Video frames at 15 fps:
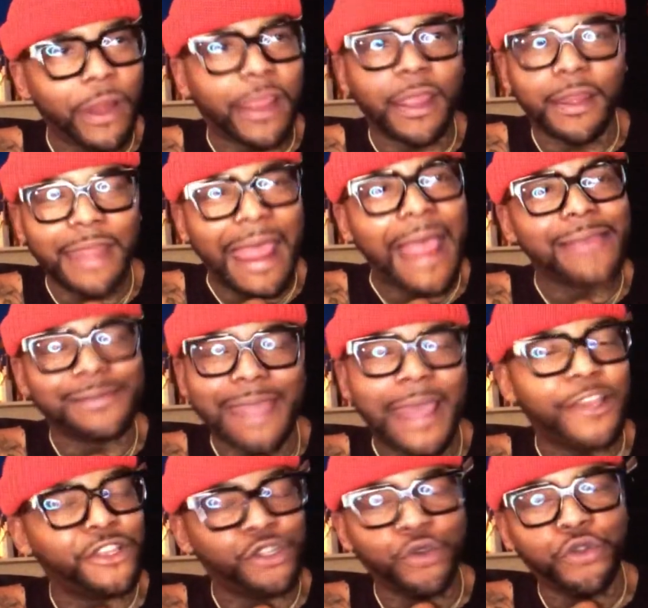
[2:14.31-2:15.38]
recognize
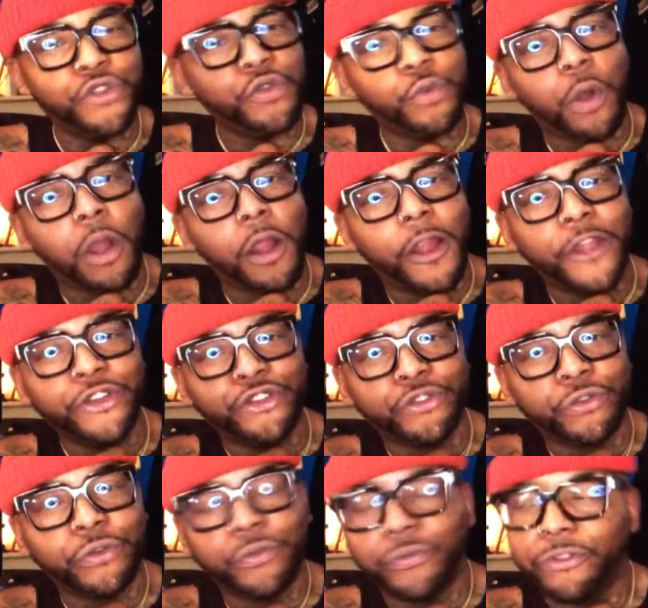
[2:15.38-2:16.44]
that is who you are in
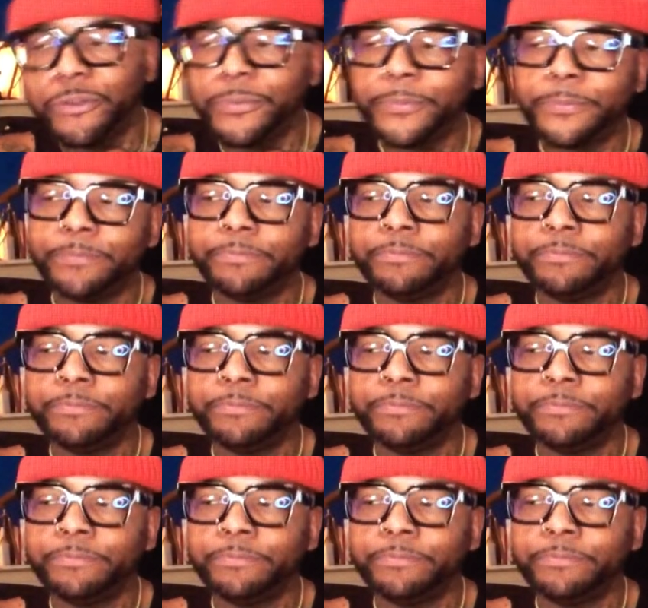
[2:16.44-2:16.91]
truth.